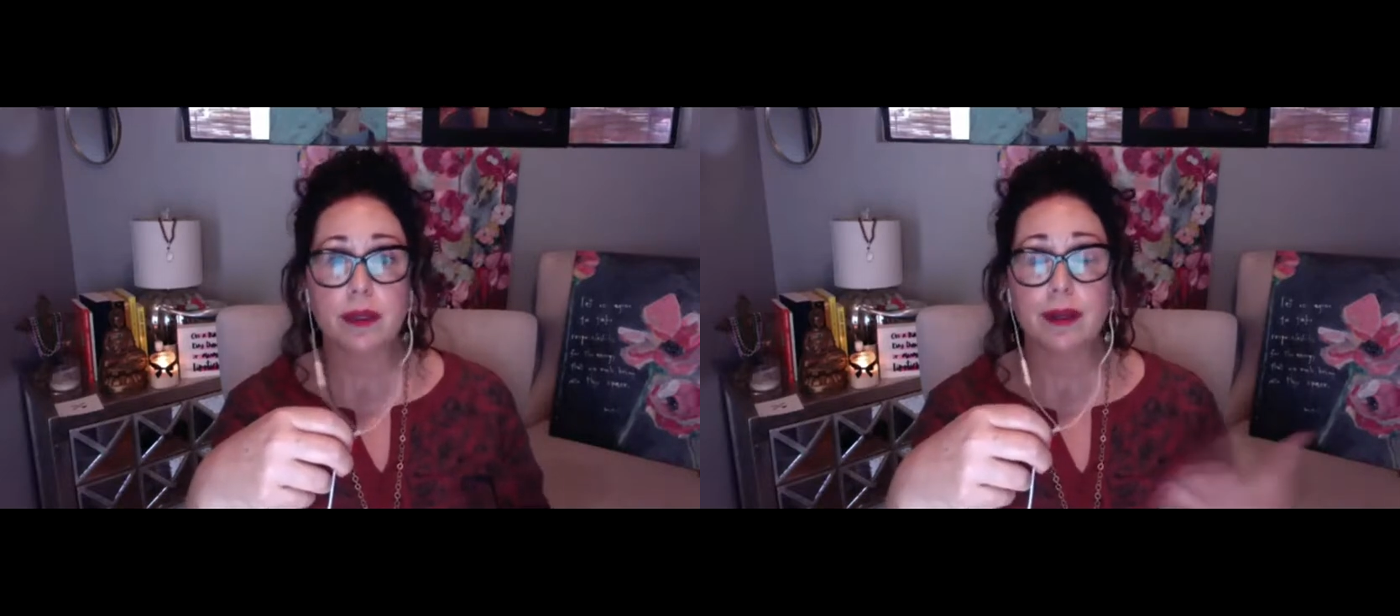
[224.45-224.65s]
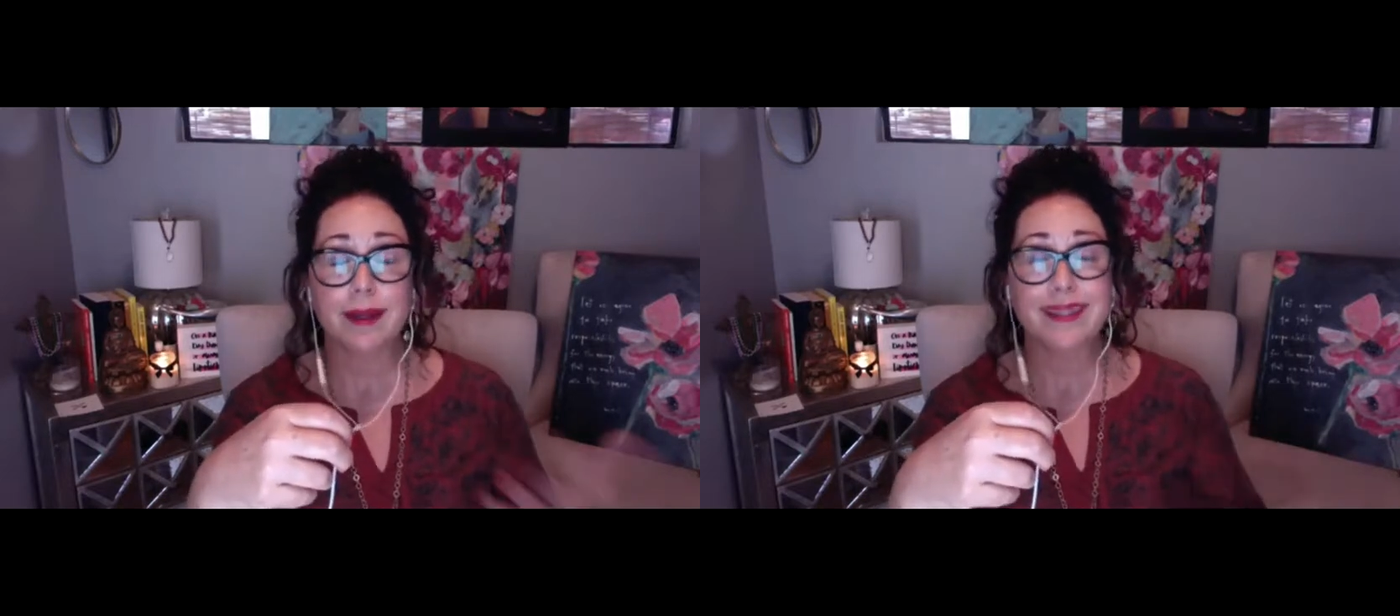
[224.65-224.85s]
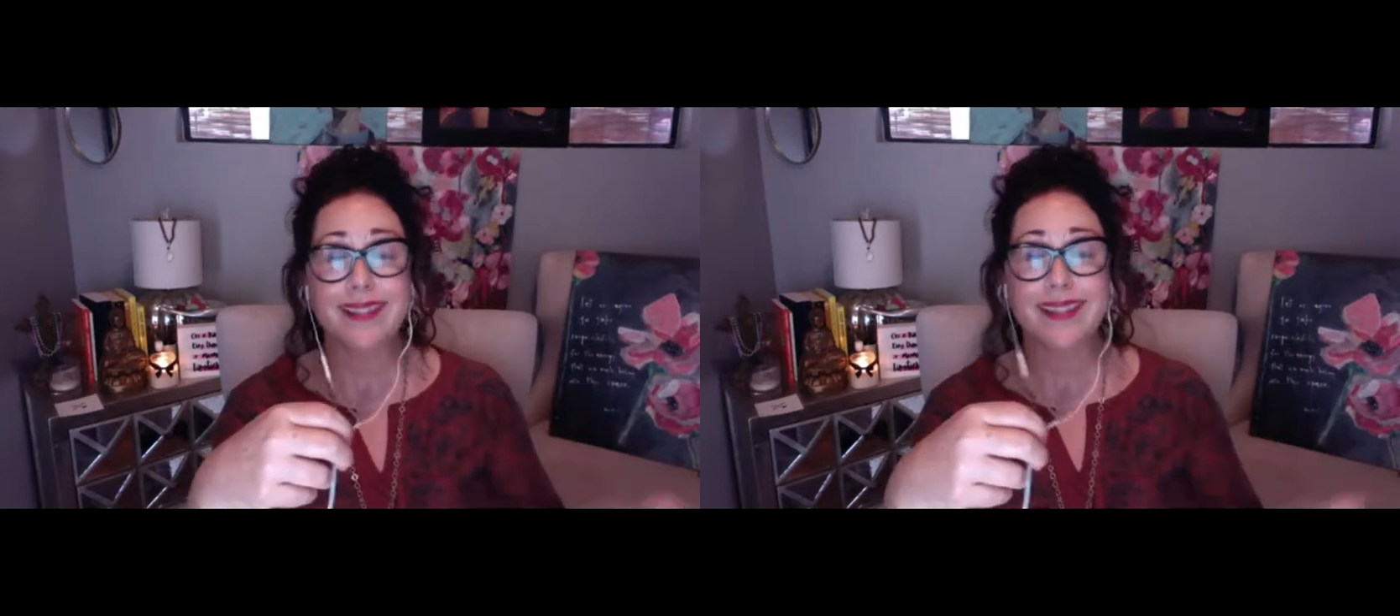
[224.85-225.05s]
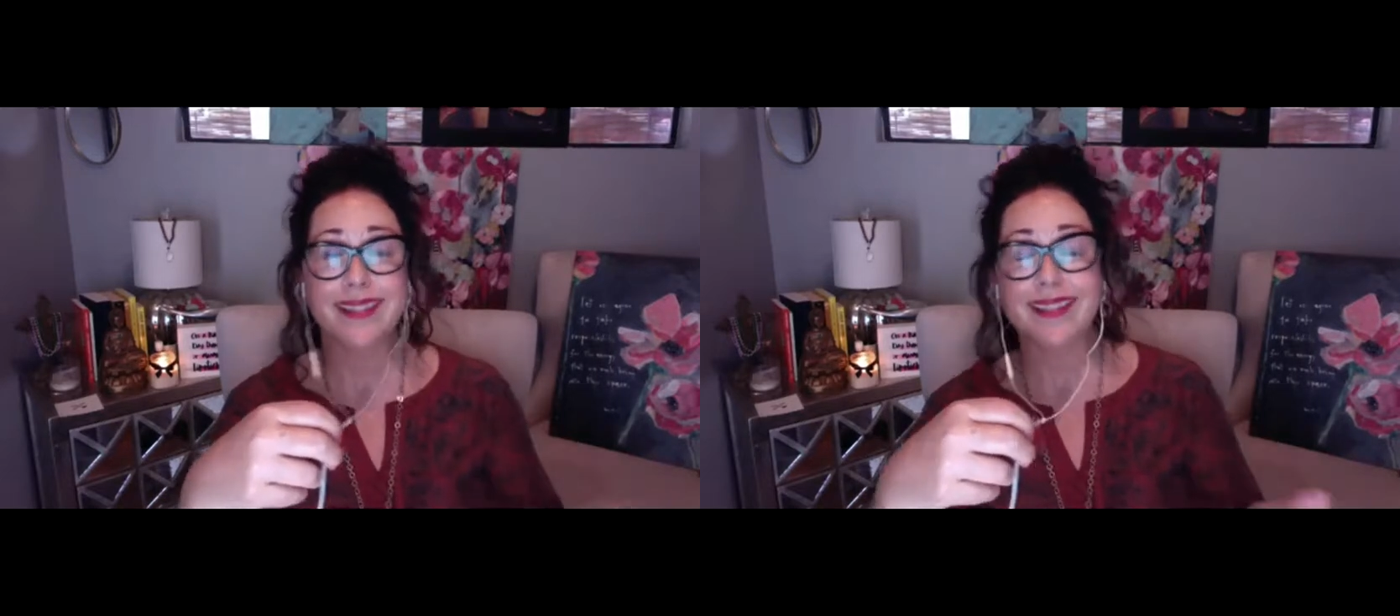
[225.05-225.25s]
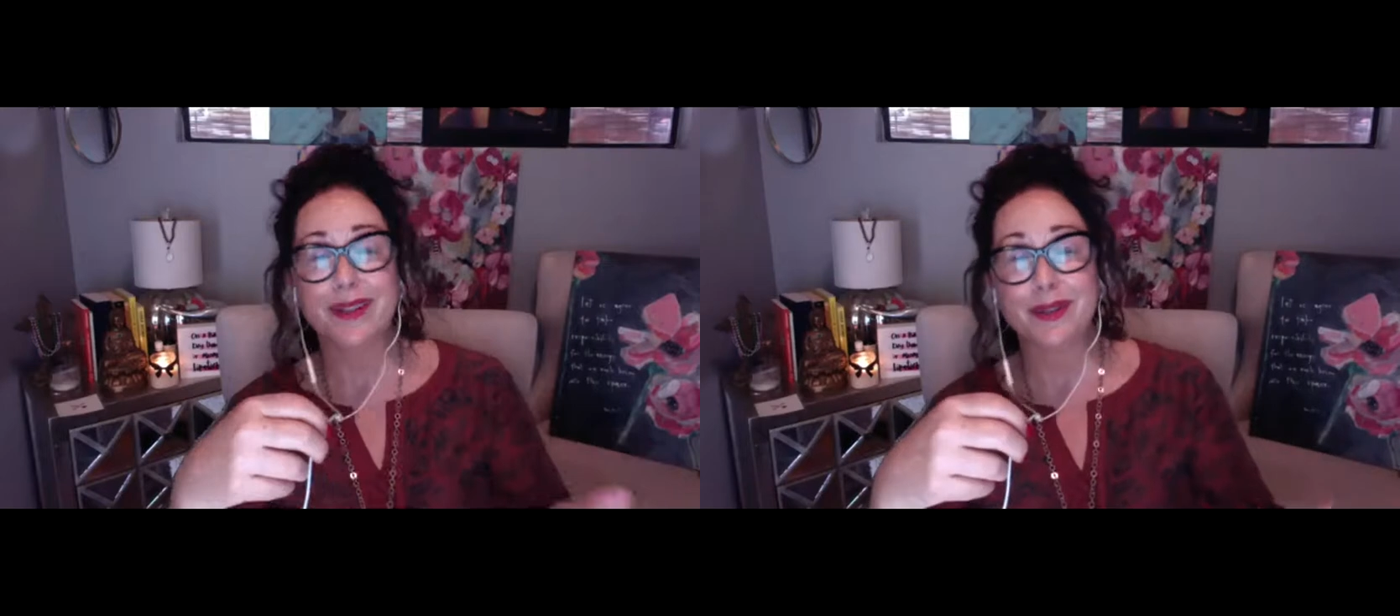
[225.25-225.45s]
And I see
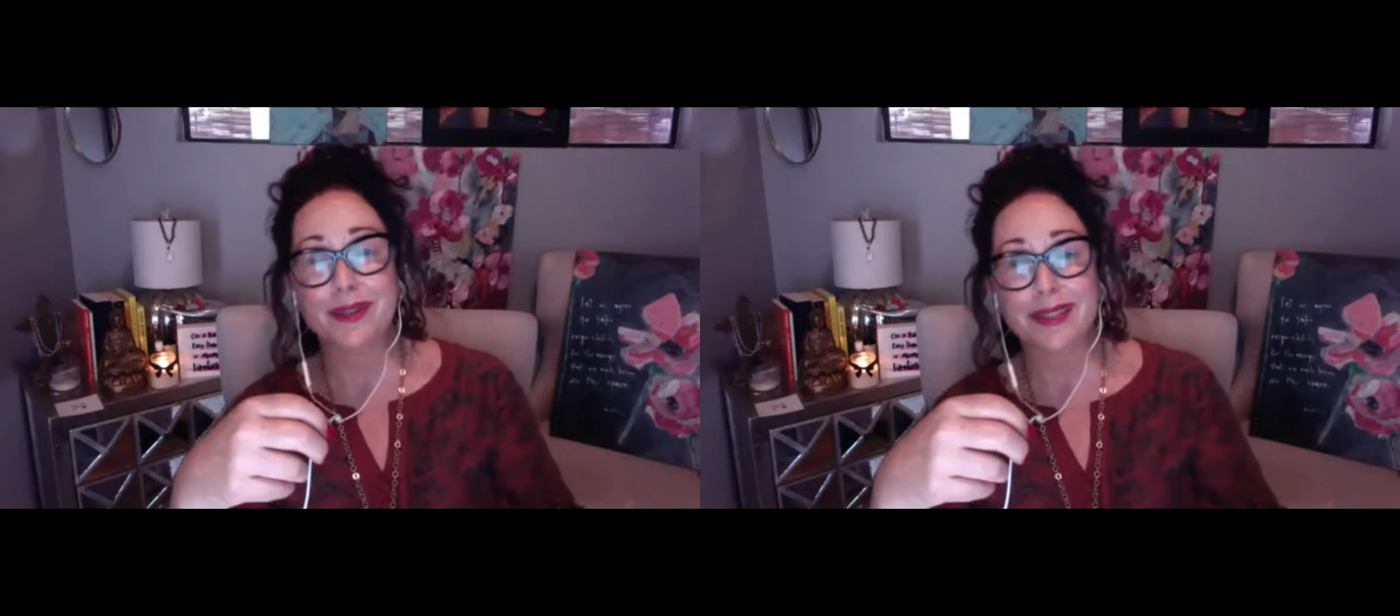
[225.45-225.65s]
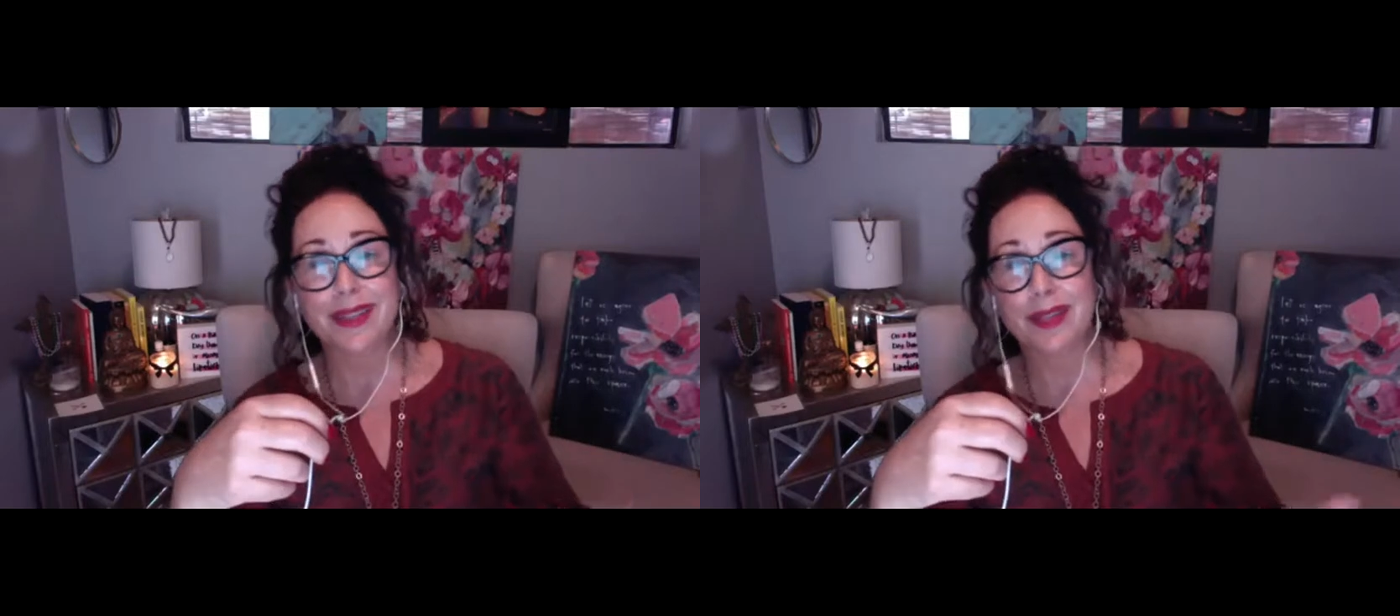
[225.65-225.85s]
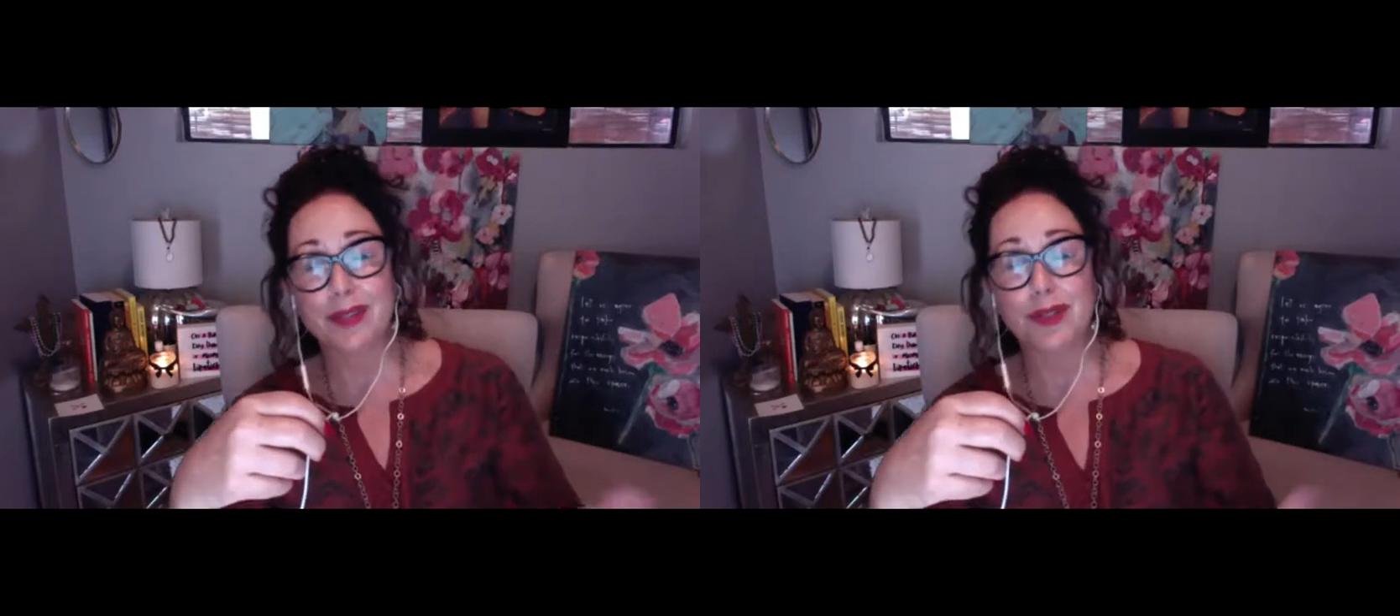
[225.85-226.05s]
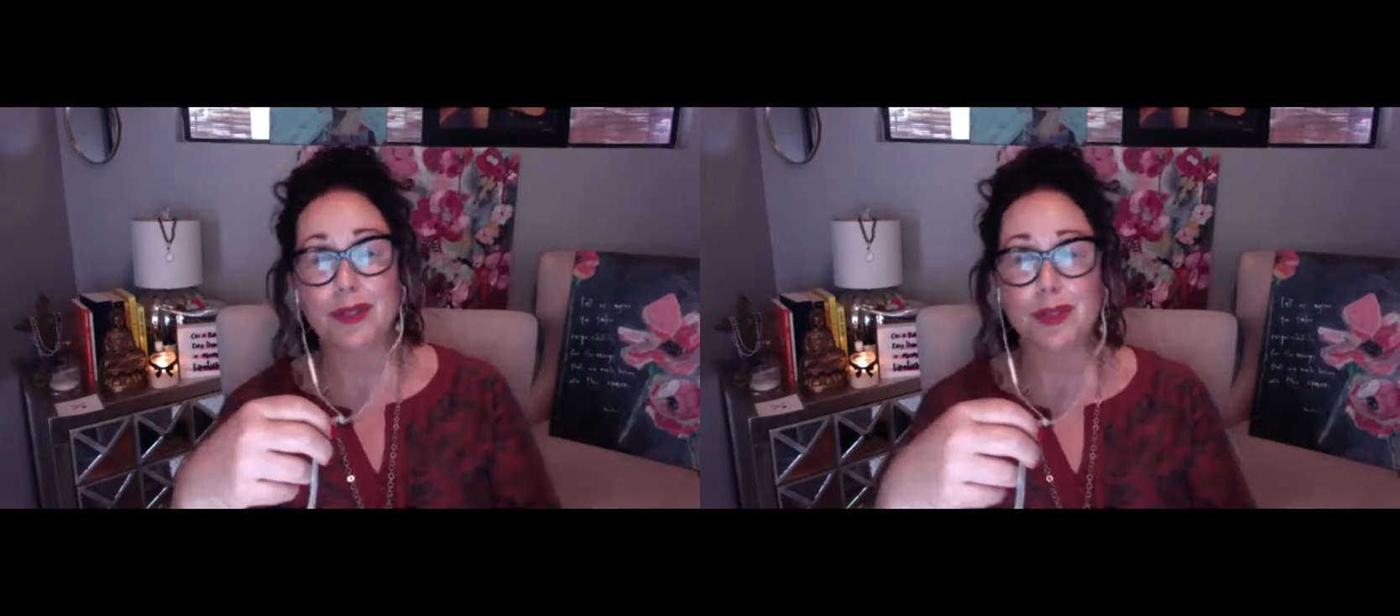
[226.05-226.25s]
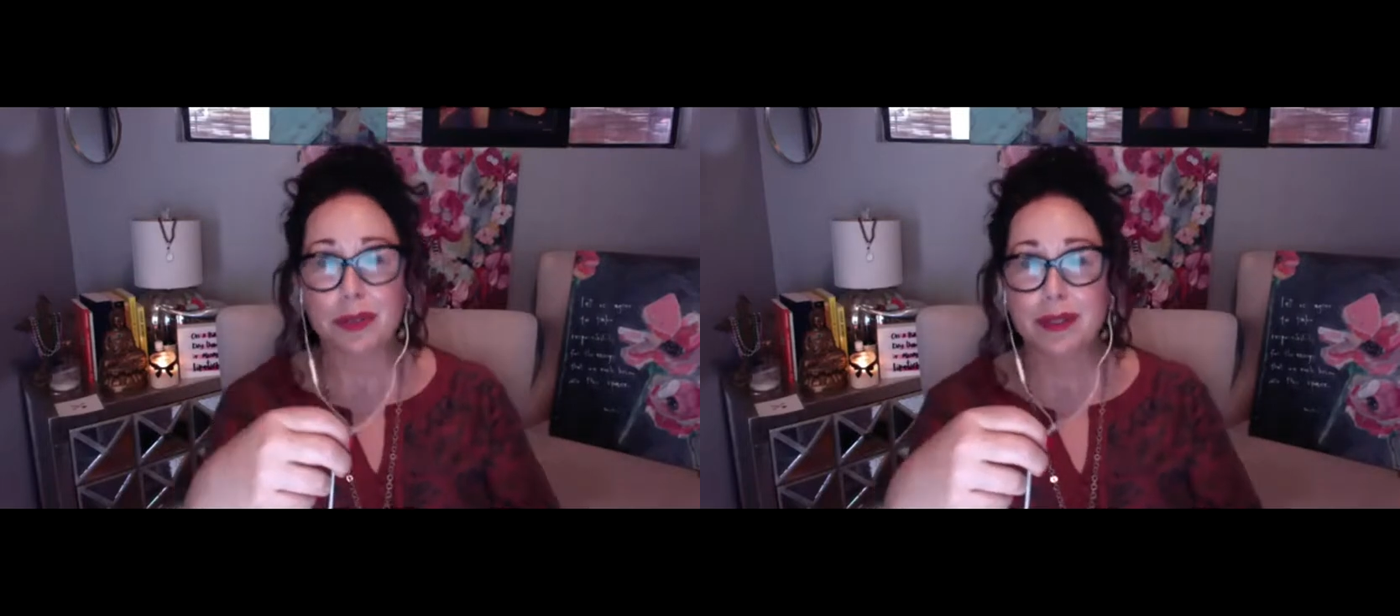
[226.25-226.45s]
that Chris King
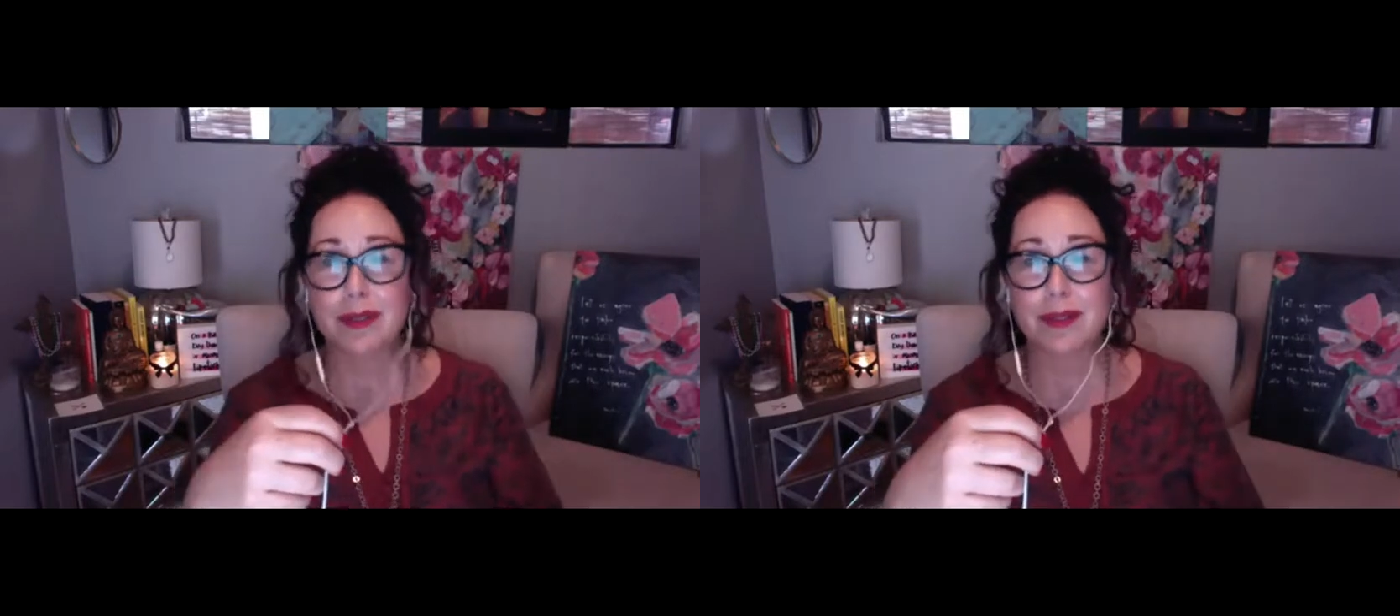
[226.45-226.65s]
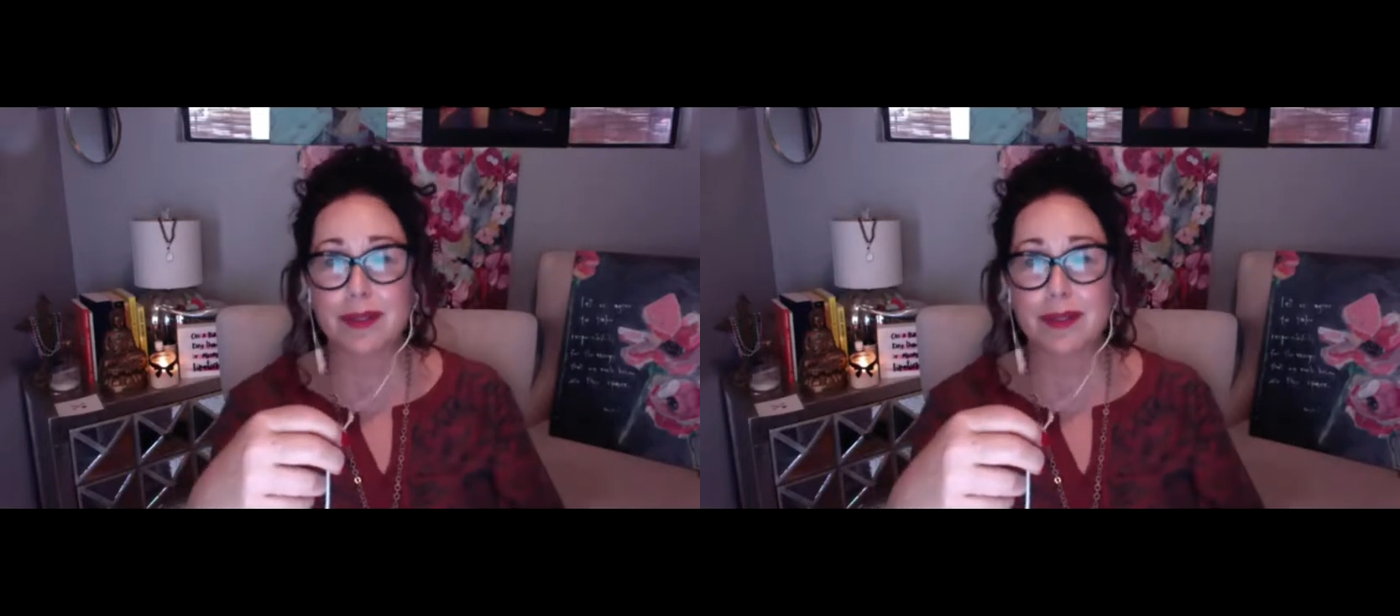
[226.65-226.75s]
just joined us.